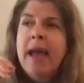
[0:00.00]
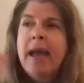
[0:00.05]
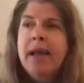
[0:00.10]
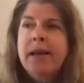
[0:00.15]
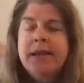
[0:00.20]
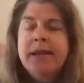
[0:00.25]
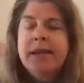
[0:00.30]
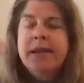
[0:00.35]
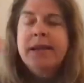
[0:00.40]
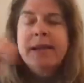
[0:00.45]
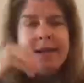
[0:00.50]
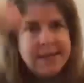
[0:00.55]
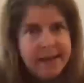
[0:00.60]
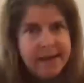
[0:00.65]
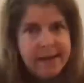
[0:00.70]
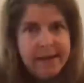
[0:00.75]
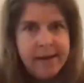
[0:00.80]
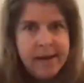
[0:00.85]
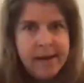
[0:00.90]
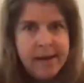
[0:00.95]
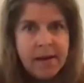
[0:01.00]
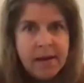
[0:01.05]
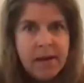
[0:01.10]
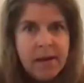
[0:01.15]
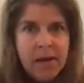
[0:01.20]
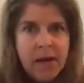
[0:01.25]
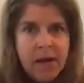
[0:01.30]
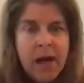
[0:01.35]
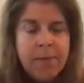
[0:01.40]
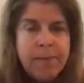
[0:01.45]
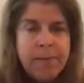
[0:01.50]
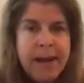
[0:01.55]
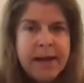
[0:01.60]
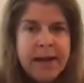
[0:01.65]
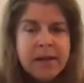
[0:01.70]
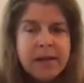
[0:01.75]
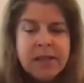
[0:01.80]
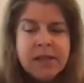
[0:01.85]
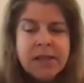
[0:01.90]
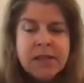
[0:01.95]
and sending it up
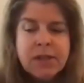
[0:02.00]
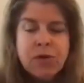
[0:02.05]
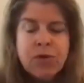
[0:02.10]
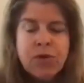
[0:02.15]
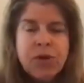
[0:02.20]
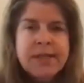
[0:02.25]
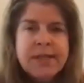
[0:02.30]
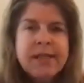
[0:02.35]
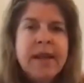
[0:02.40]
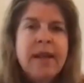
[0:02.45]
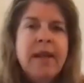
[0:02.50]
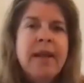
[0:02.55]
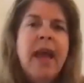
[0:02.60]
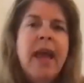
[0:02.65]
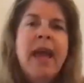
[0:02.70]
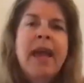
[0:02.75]
back to source.